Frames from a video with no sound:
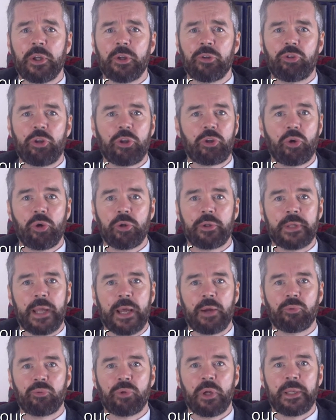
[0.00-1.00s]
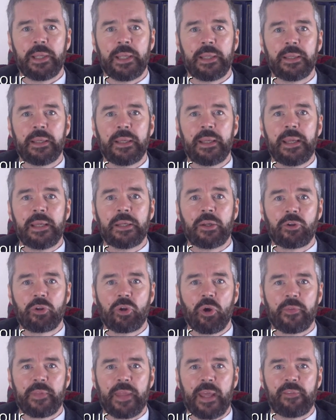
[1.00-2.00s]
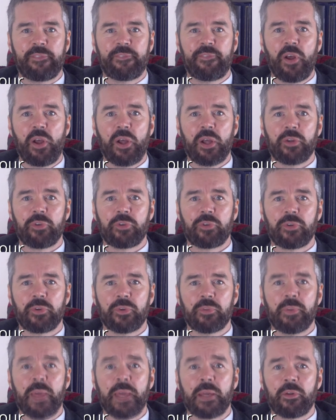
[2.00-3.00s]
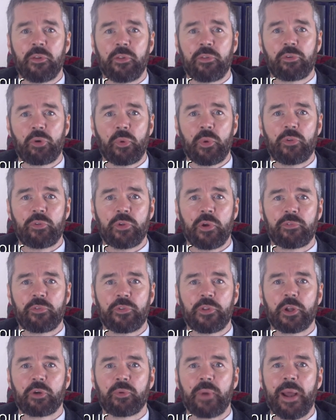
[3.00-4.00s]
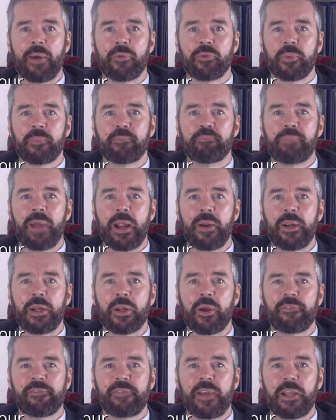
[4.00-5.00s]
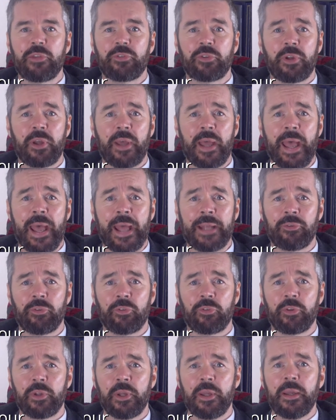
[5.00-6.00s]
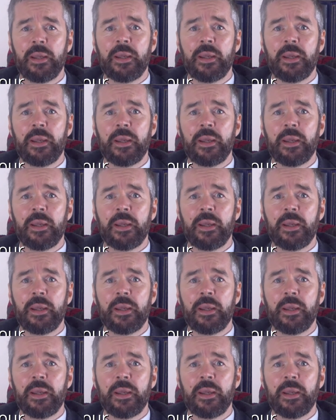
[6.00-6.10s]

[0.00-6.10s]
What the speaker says: She couldn't outrun it. It had got there first. Megan threw herself to the ground and buried her face in her hands.